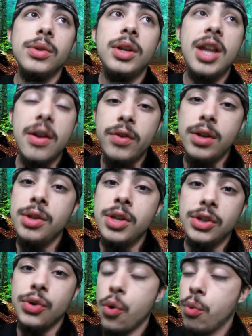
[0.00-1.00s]
given
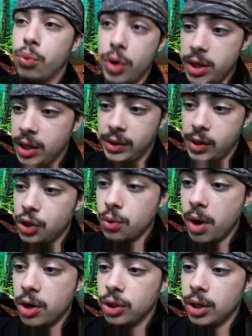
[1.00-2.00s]
this whole breathing
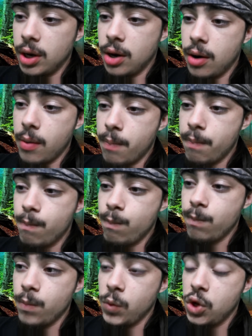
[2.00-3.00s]
situation,
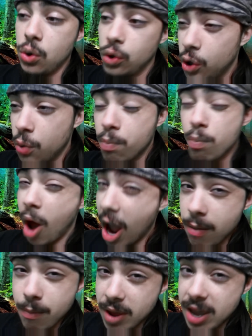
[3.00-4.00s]
YouTube
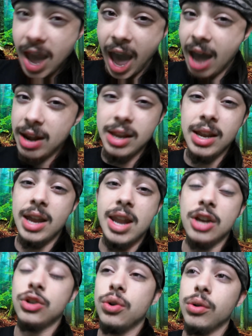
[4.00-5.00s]
might be adding an
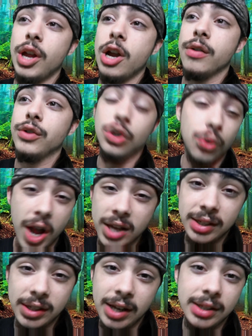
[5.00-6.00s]
extra layer of
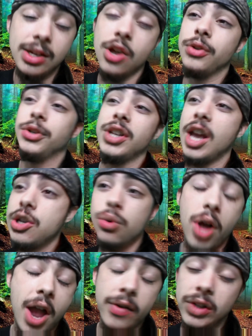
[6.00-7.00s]
stress. It's another
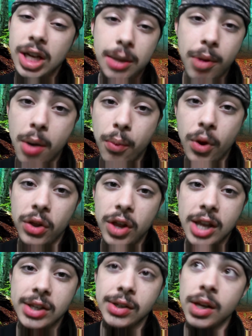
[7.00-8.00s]
schedule I have to keep up with.
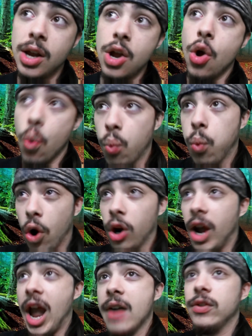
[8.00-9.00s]
It's
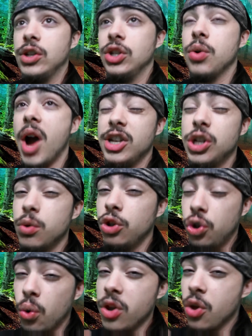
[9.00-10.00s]
work I have to do. I do
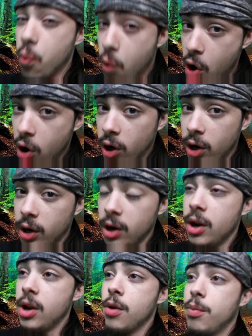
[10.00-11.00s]
enjoy the work,
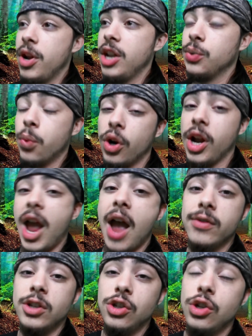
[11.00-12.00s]
but it's work I
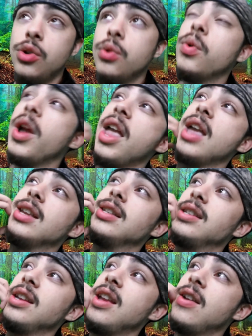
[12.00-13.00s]
have to do,
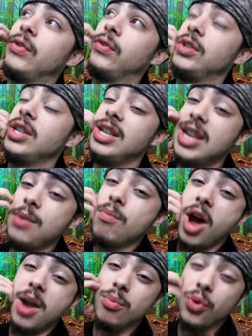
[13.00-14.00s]
and if to get
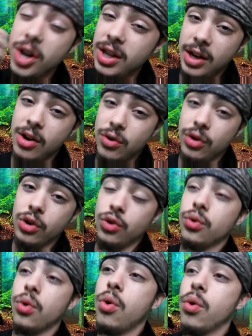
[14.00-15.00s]
my breathing under
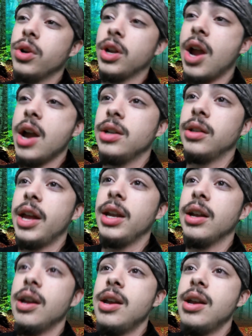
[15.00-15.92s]
control or to kind of like